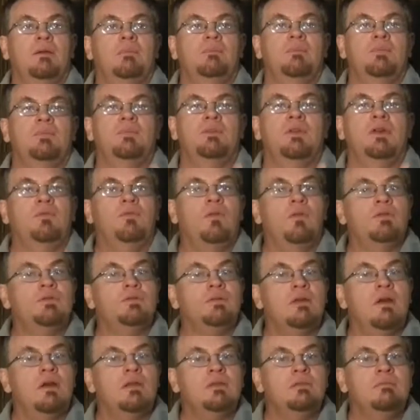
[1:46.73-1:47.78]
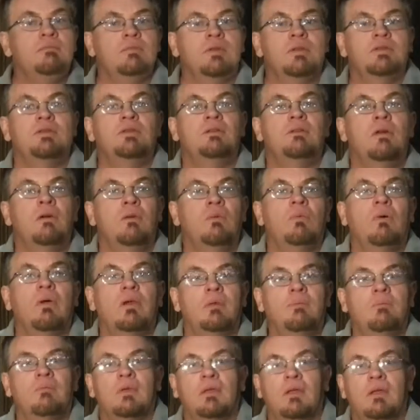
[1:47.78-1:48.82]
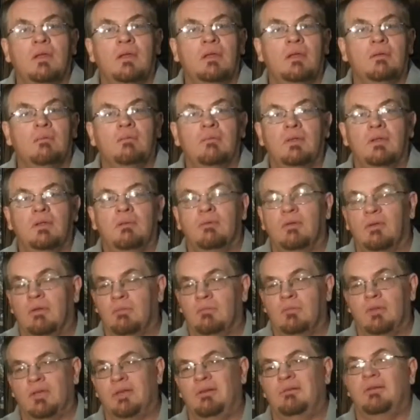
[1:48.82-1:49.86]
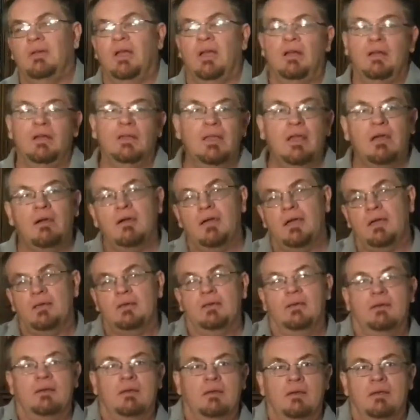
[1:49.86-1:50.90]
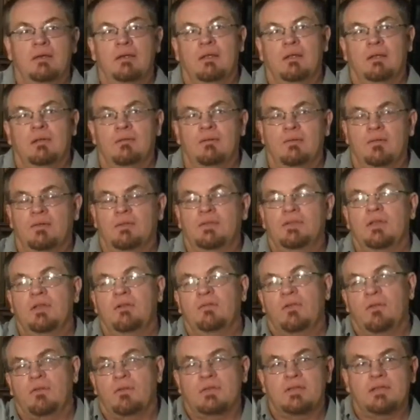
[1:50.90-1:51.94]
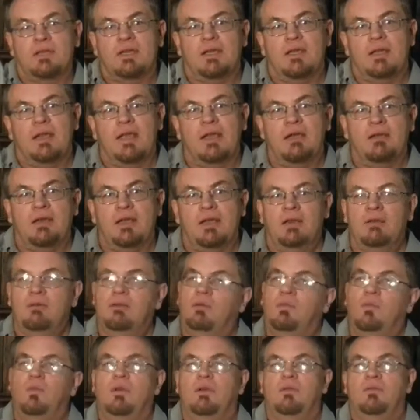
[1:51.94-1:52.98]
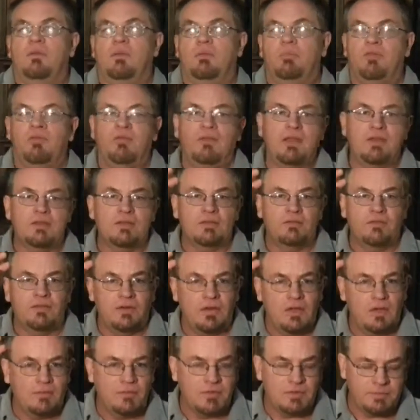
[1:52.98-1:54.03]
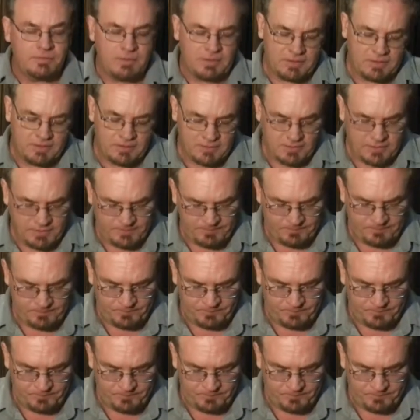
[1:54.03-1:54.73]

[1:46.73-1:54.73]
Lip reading: cell phones are awesome, but you don't want them a glaring cell phone sticking out in one of your professional photographer's pictures.